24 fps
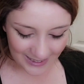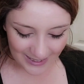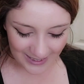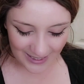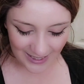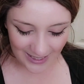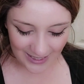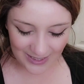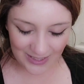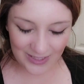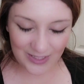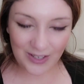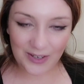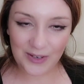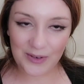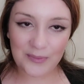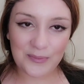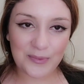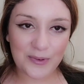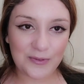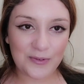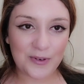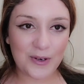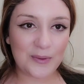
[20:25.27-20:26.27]
So
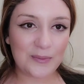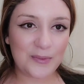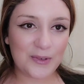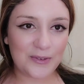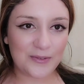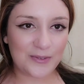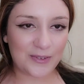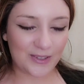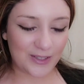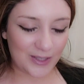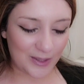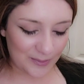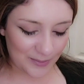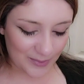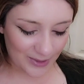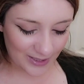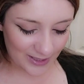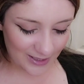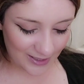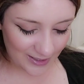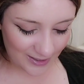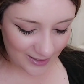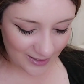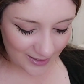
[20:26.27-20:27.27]
before I move on, I'm
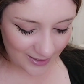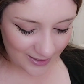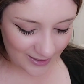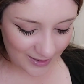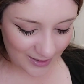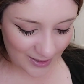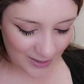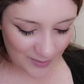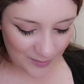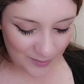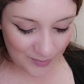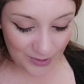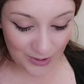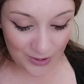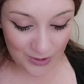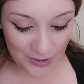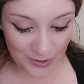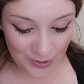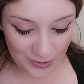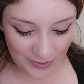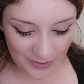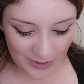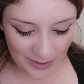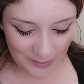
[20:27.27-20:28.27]
gonna with the
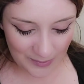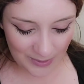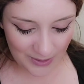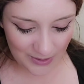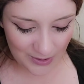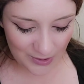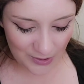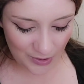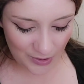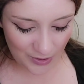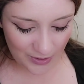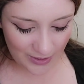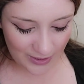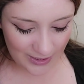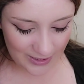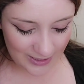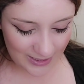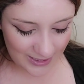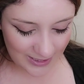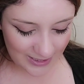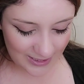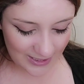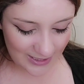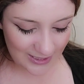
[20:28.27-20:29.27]
story, I'm gonna show you the
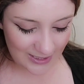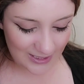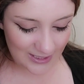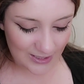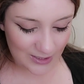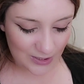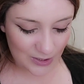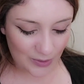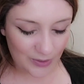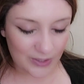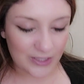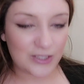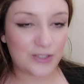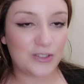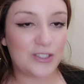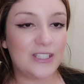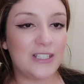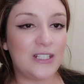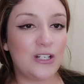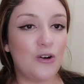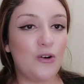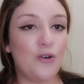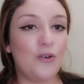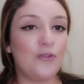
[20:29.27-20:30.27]
consistency. So it's
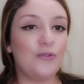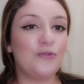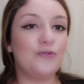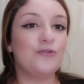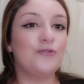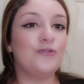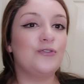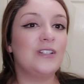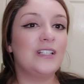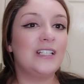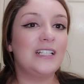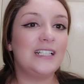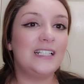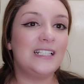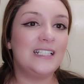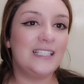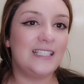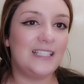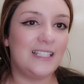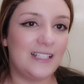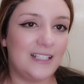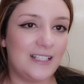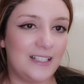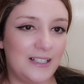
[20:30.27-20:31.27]
still really
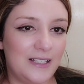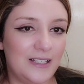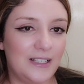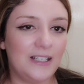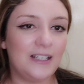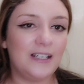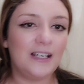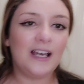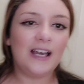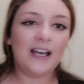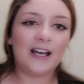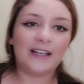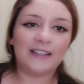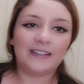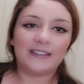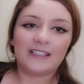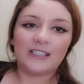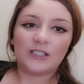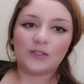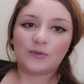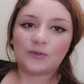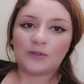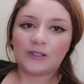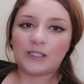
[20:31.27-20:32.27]
sticky, and this is
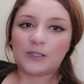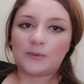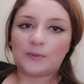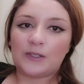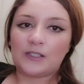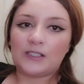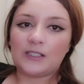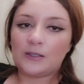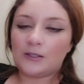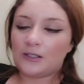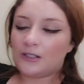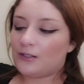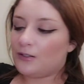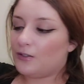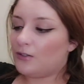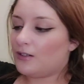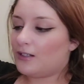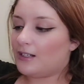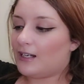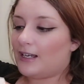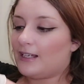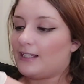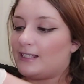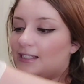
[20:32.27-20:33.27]
what it's supposed to look
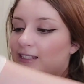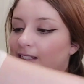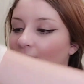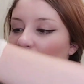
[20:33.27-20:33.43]
like. It's still